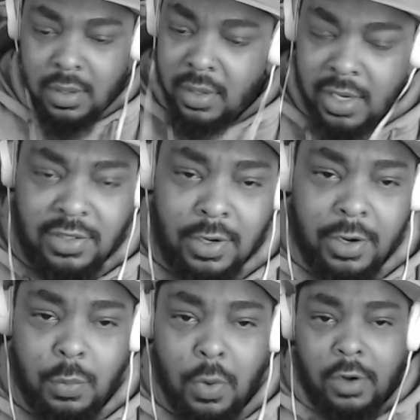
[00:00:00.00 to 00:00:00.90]
That's dirty
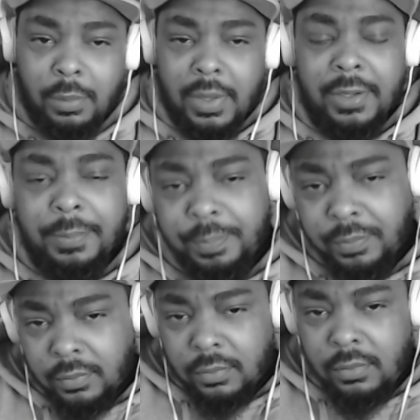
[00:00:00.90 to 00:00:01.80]
work, man.
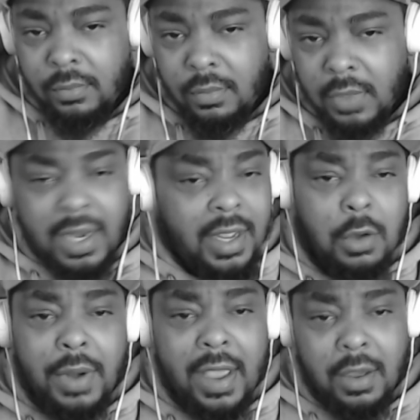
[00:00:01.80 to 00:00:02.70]
It didn't go
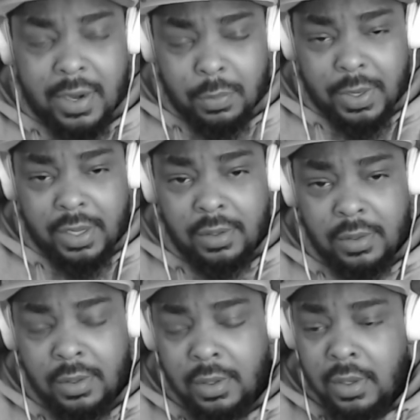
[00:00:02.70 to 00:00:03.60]
down that way.
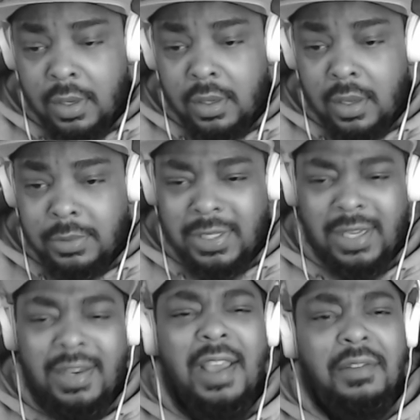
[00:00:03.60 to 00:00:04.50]
I said,
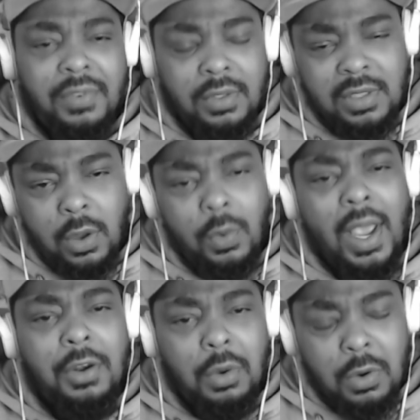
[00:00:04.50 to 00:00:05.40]
never. So I don't
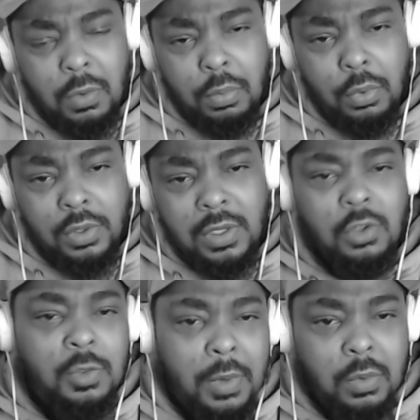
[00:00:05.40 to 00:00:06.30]
got no homeboys. I don't
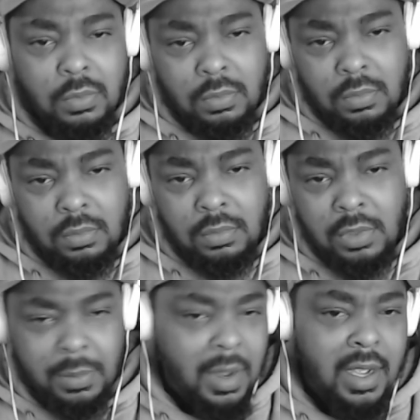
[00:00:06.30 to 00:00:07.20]
smoke
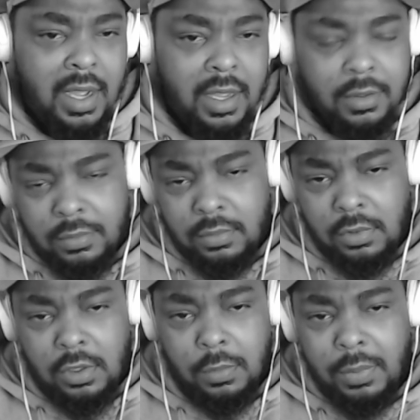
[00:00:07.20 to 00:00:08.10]
in my car. You
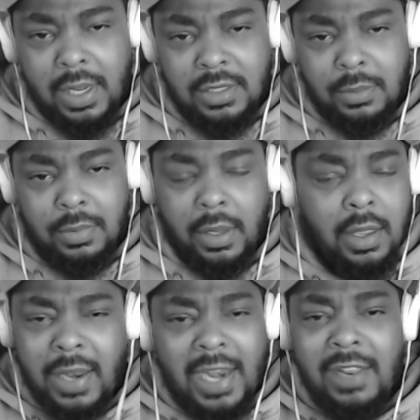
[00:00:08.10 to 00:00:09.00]
know, blase, blah.
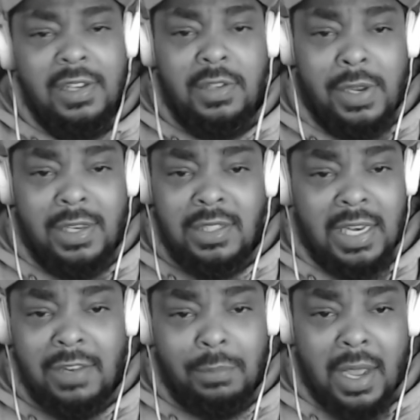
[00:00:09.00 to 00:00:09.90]
Now, this isn't
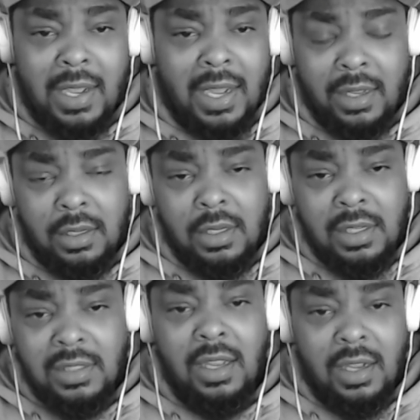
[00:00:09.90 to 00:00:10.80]
even my car.
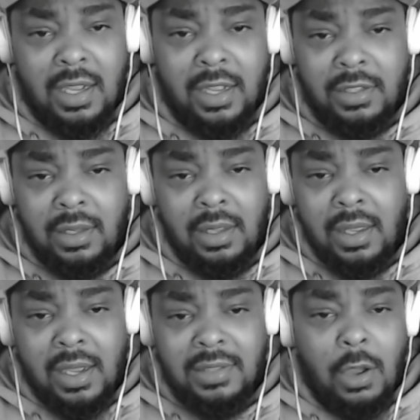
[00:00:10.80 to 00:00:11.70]
It's her car.
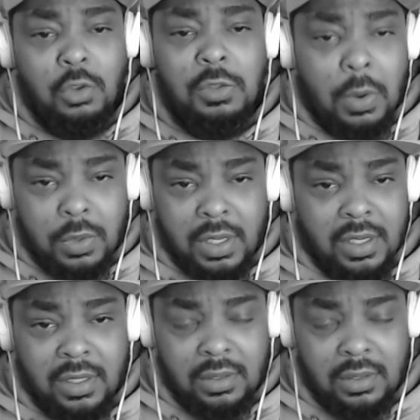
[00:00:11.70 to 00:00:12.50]
That's how I don't smoke in here.